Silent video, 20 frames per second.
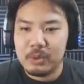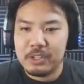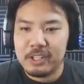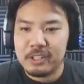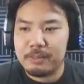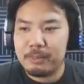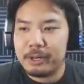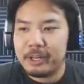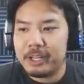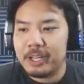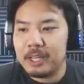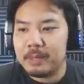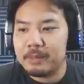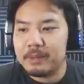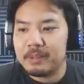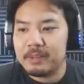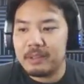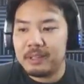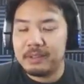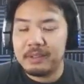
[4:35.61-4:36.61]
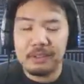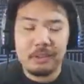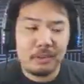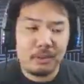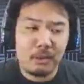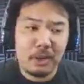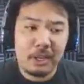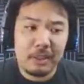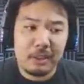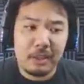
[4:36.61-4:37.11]
we're just bringing him because he's a
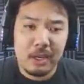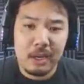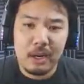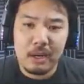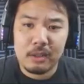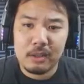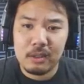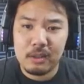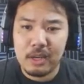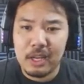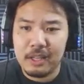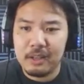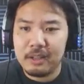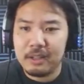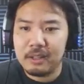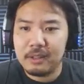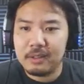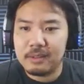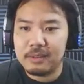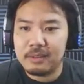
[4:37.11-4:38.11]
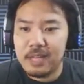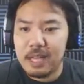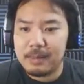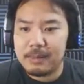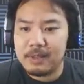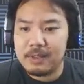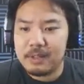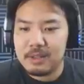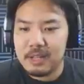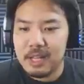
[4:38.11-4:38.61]
strength character and deals
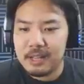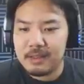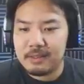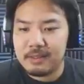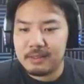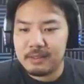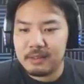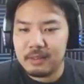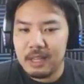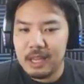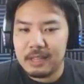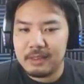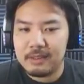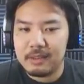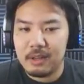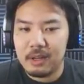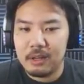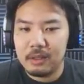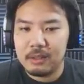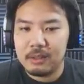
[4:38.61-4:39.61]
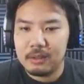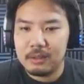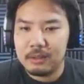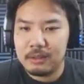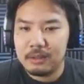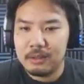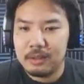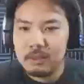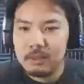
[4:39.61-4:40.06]
damage, and that's, that's all.